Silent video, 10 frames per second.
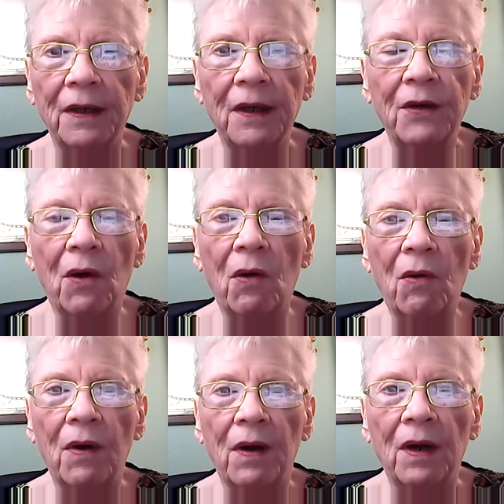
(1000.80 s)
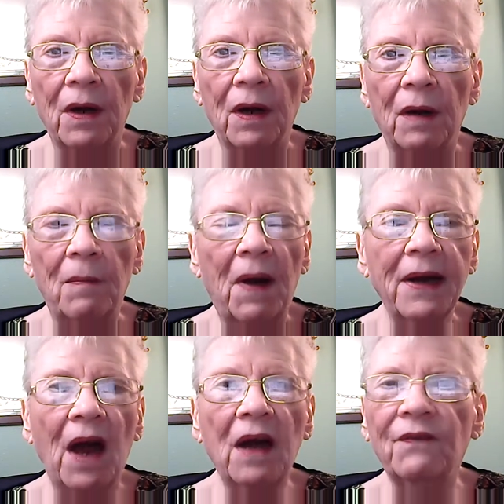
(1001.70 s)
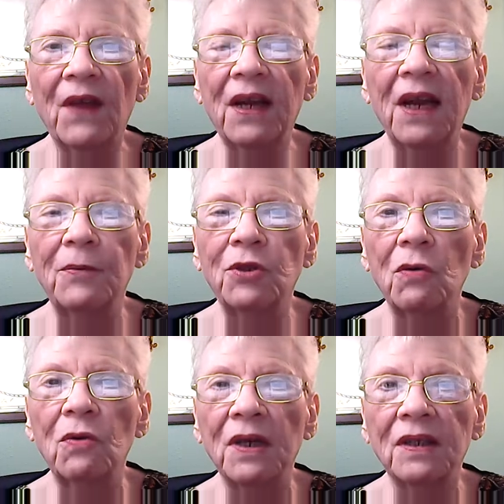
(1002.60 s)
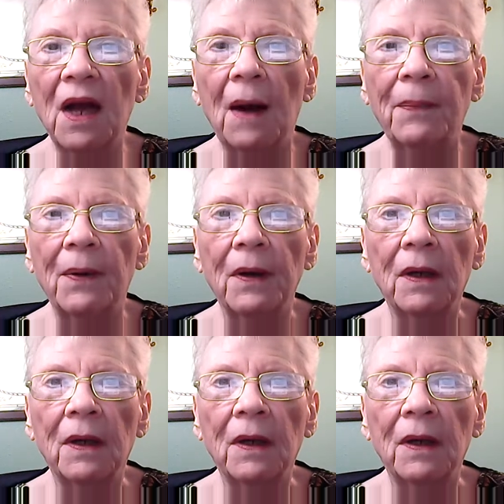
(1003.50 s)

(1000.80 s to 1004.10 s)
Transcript: You know, my God, if they keep shooting us up,